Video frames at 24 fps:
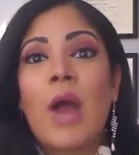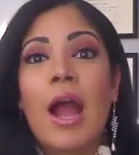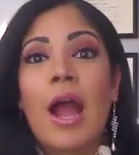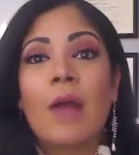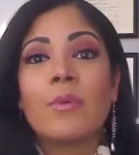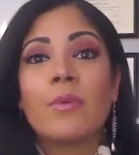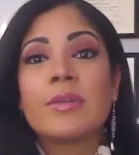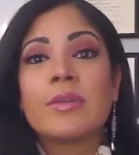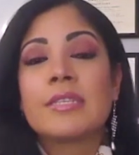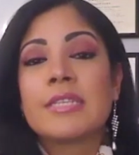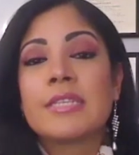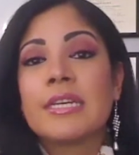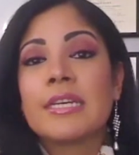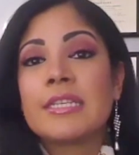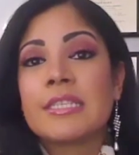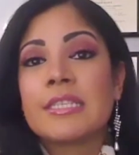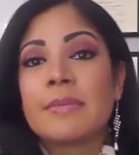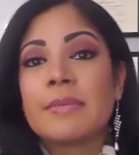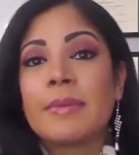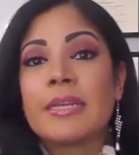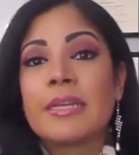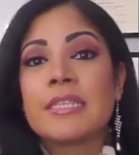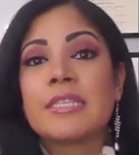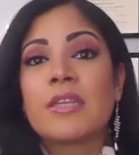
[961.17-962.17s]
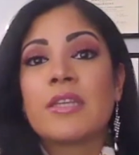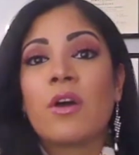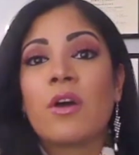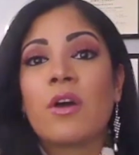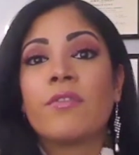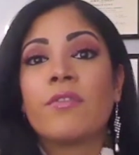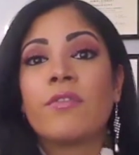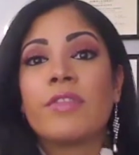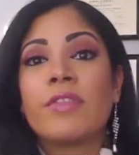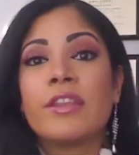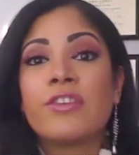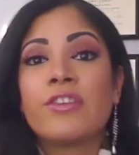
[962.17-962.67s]
I would say to
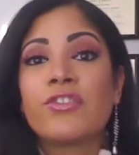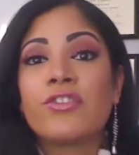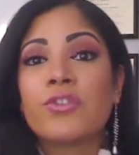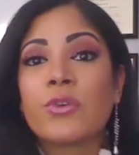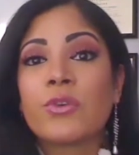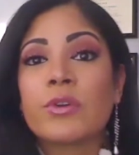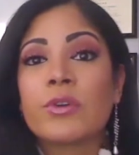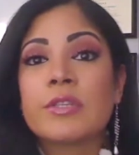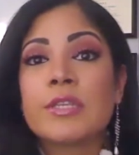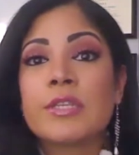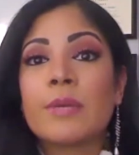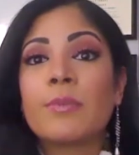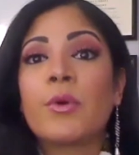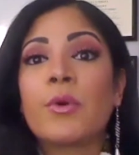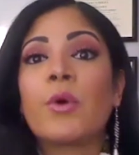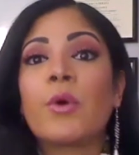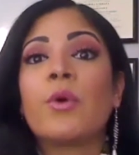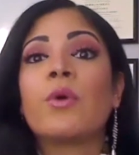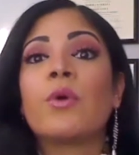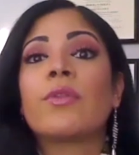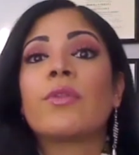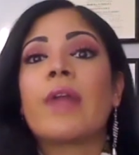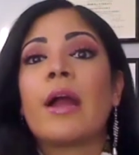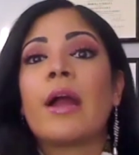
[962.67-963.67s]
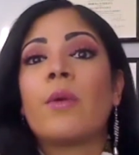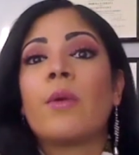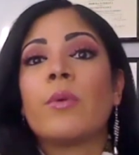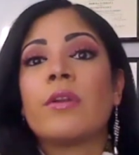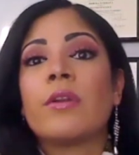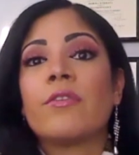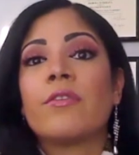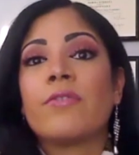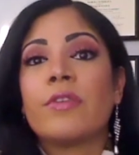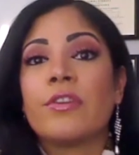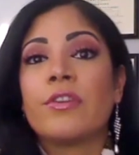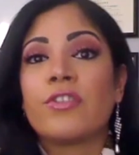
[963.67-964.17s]
myself, this short-term goal, I
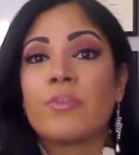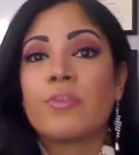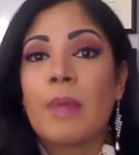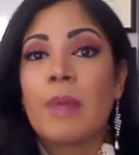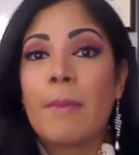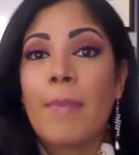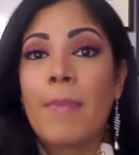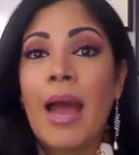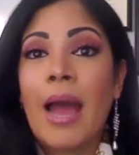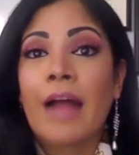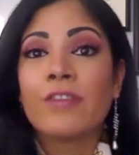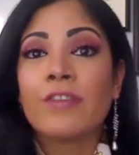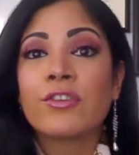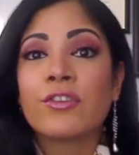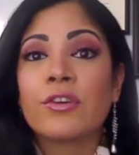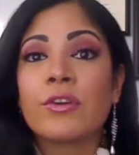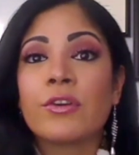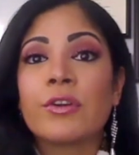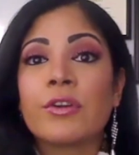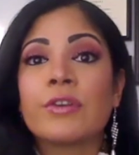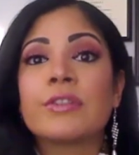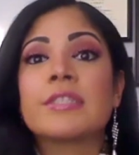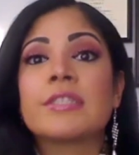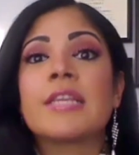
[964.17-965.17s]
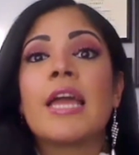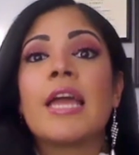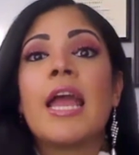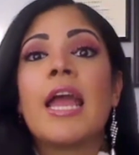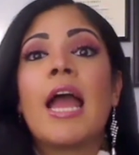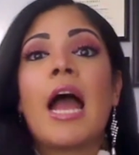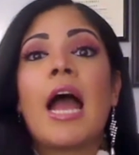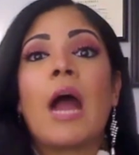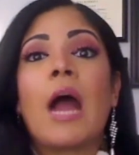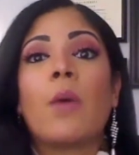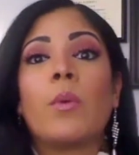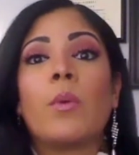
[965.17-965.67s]
want to finish my bachelor's.
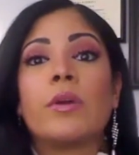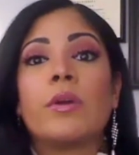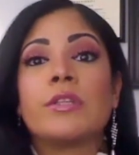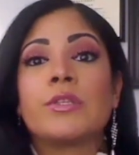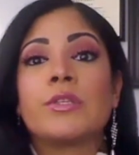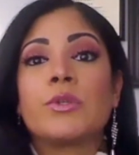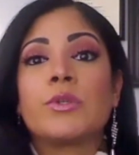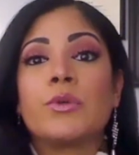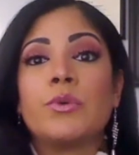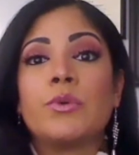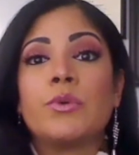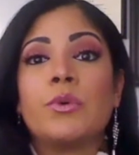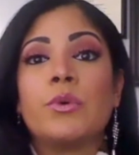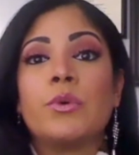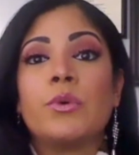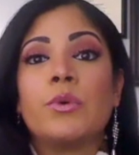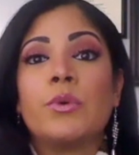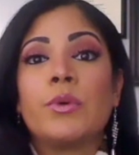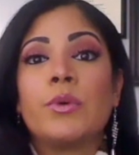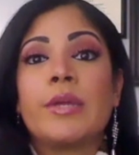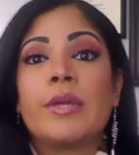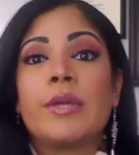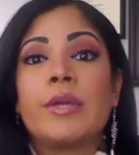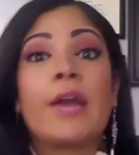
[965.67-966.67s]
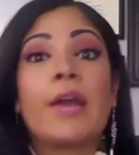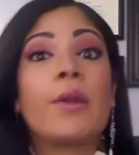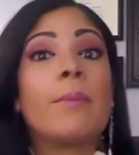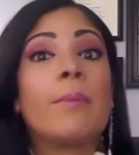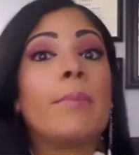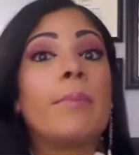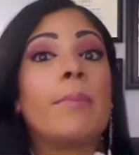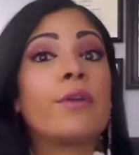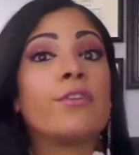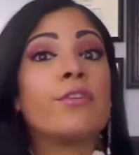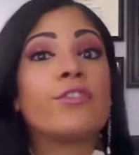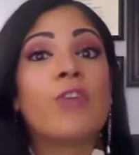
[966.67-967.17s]
I want to get a
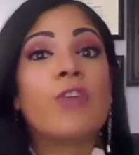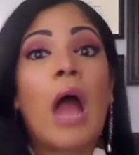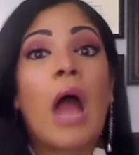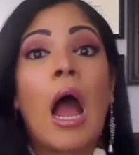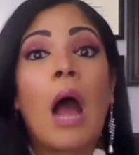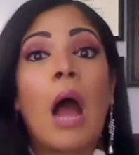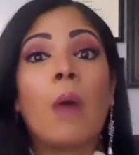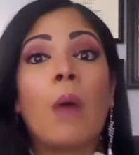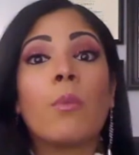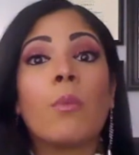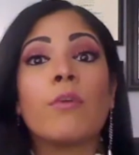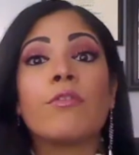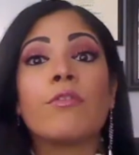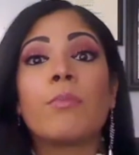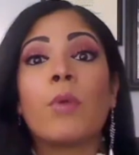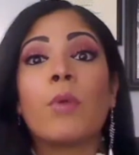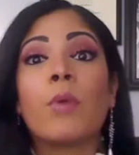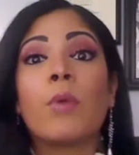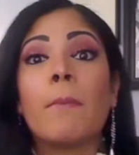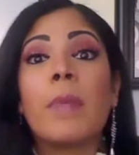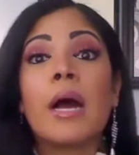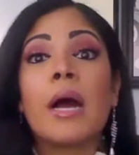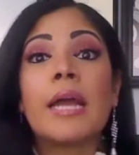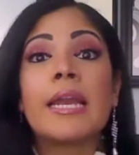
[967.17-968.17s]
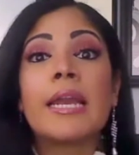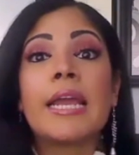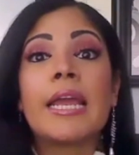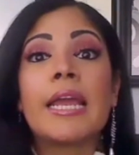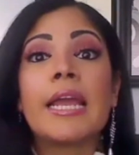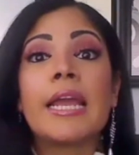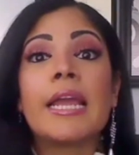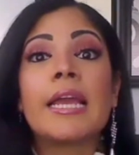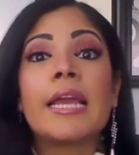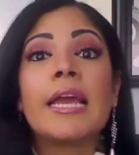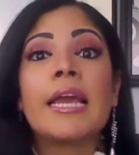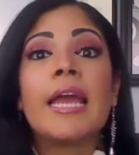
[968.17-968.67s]
better job with more
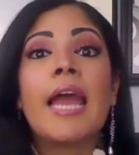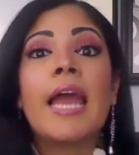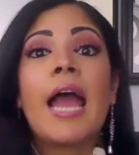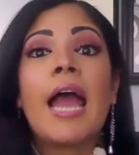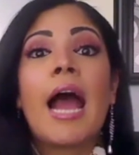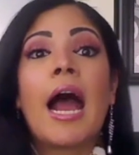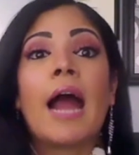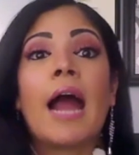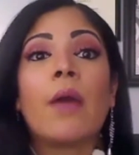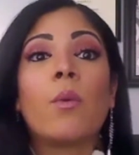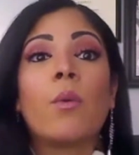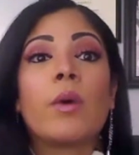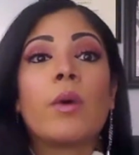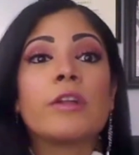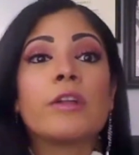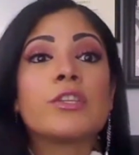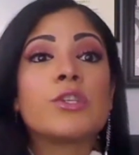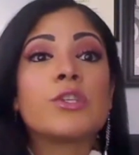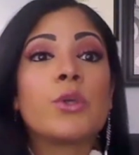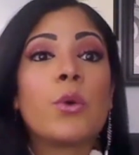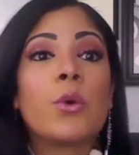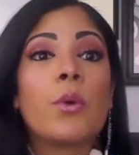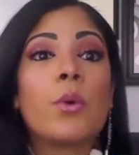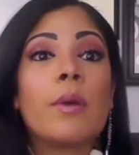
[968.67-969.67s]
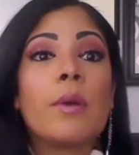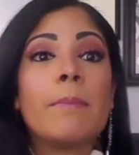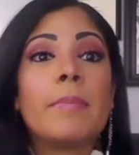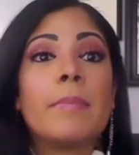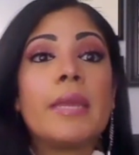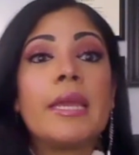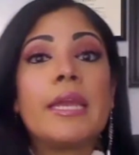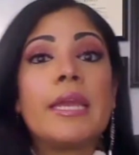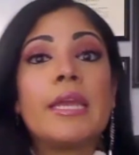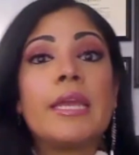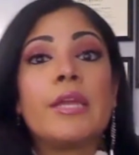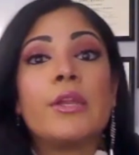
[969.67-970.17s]
money. I want to go and
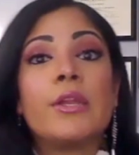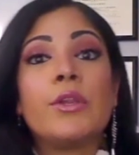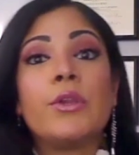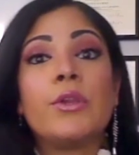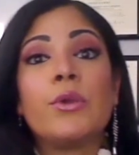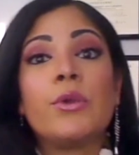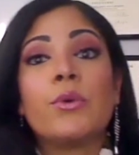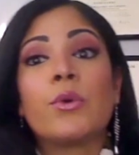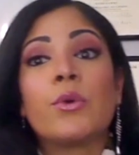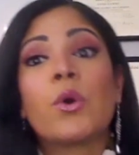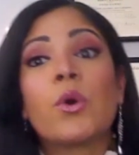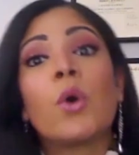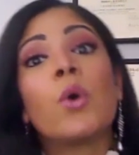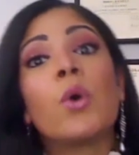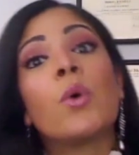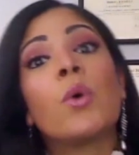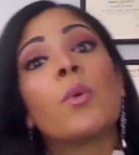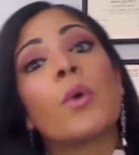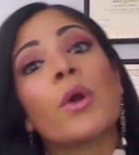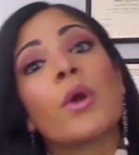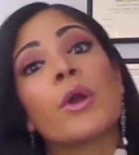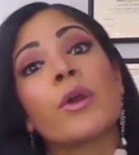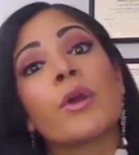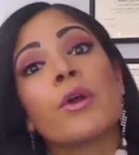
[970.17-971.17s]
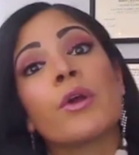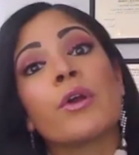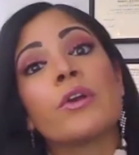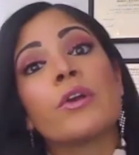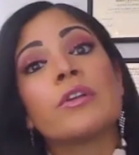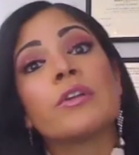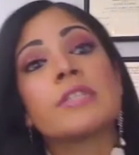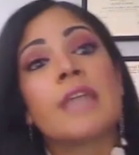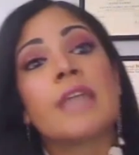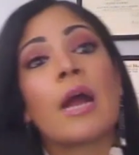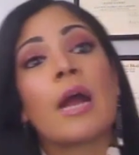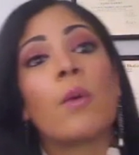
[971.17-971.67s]
meet new
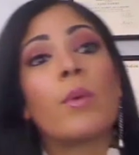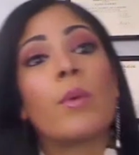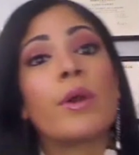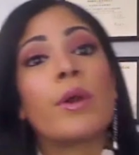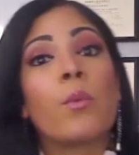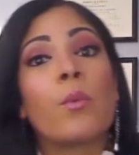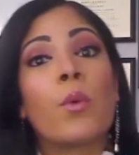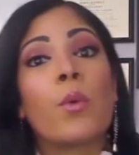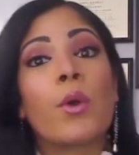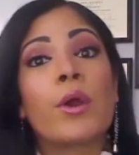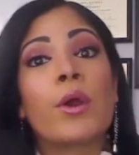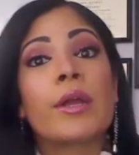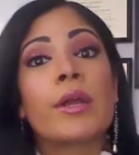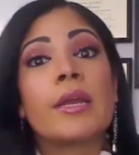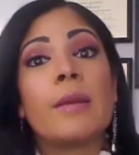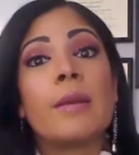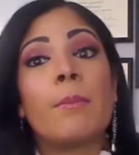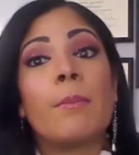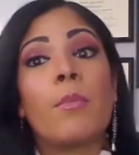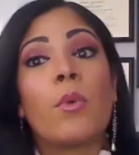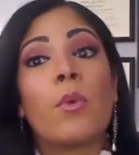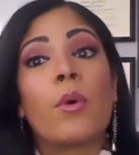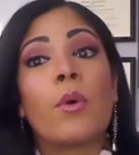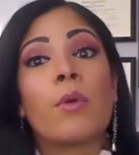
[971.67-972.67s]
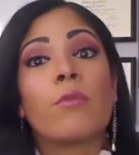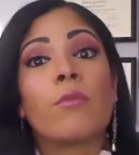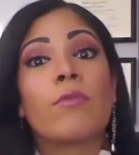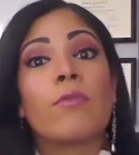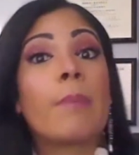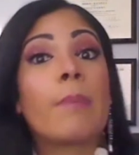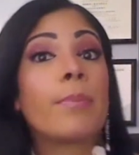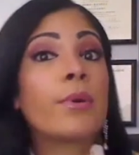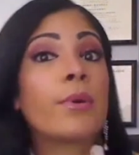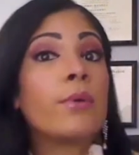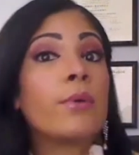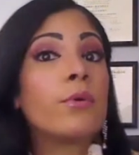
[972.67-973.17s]
coworkers. I want to work in a more
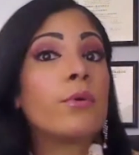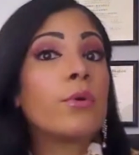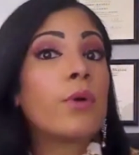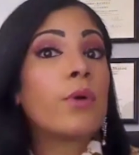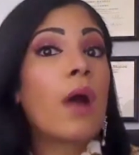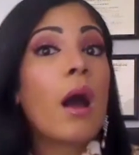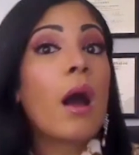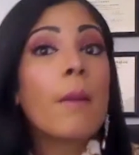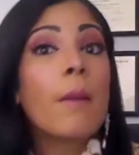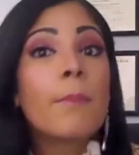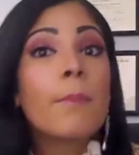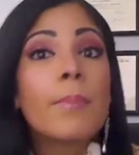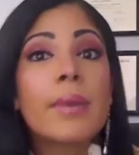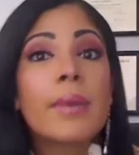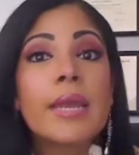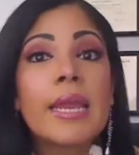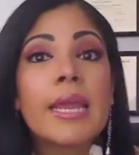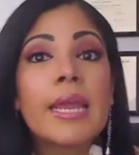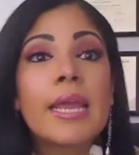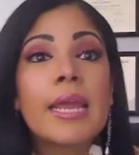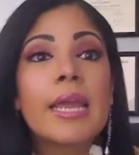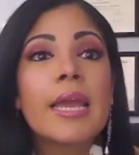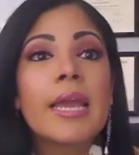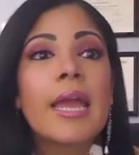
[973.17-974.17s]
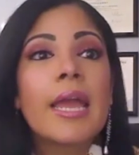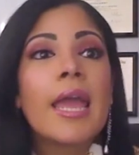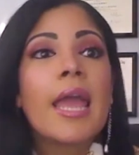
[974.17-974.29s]
reputable company.